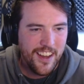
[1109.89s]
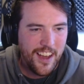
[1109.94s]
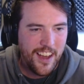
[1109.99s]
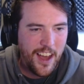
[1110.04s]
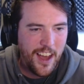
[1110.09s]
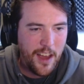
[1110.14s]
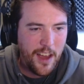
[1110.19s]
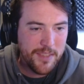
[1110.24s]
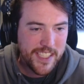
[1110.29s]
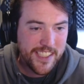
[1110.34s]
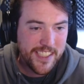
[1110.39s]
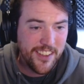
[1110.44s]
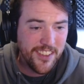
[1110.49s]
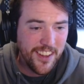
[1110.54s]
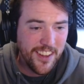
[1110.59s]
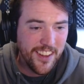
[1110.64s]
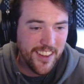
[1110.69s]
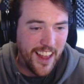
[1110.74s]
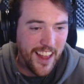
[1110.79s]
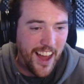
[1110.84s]
I'm still
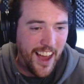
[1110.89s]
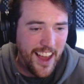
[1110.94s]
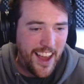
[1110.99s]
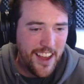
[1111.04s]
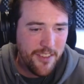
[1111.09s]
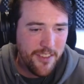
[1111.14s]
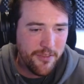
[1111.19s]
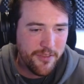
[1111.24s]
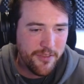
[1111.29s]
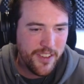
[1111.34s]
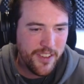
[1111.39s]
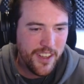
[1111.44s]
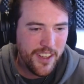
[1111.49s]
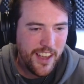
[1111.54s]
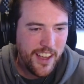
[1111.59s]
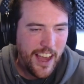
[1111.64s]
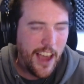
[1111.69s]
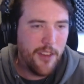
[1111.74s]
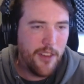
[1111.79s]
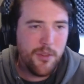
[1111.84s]
alive?
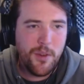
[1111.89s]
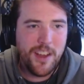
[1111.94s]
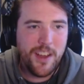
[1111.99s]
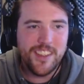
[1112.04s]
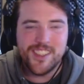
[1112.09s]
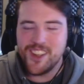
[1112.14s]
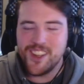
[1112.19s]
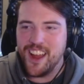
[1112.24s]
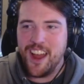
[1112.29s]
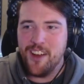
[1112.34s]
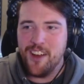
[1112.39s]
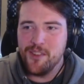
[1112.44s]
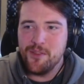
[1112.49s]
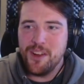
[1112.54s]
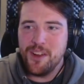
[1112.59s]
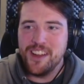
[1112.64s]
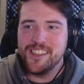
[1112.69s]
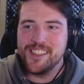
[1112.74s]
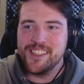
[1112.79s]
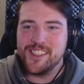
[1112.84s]
How do
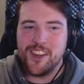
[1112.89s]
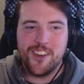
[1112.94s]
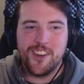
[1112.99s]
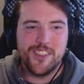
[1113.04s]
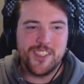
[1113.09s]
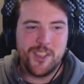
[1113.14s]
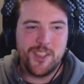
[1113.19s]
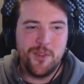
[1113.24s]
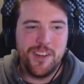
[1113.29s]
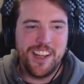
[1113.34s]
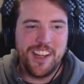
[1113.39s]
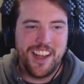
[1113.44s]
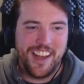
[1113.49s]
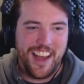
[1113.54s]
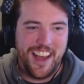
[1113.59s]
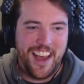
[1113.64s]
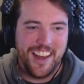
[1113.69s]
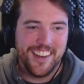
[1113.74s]
I start shooting again?